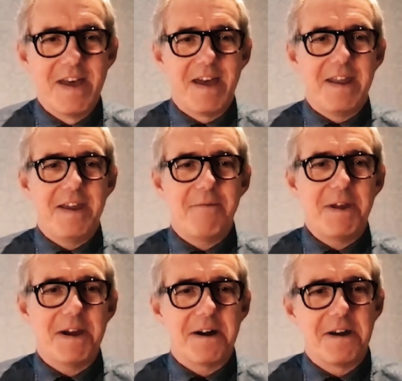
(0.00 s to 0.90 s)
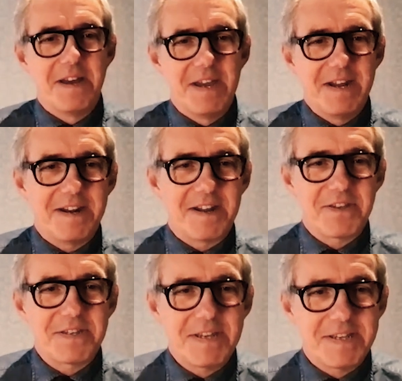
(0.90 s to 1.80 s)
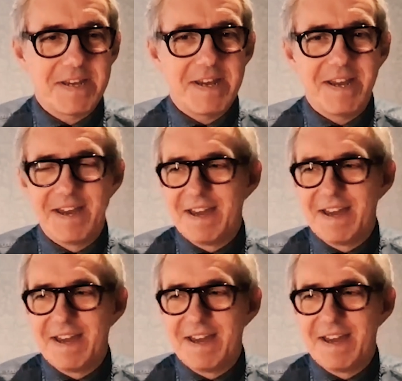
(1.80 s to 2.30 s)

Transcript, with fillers: And here yep. we are in another city,